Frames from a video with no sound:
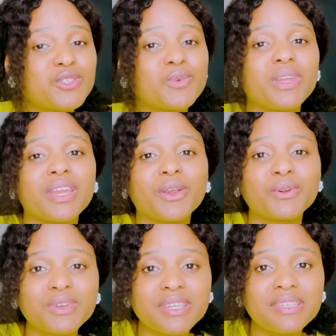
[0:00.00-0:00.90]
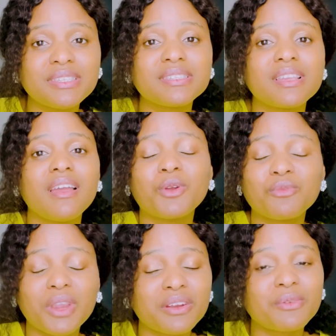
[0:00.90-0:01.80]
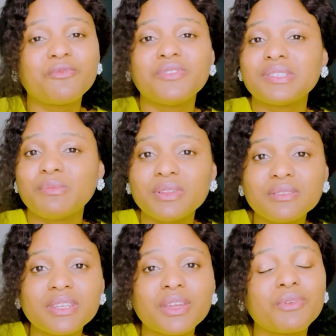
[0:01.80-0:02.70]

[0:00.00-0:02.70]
to increase greater visibility,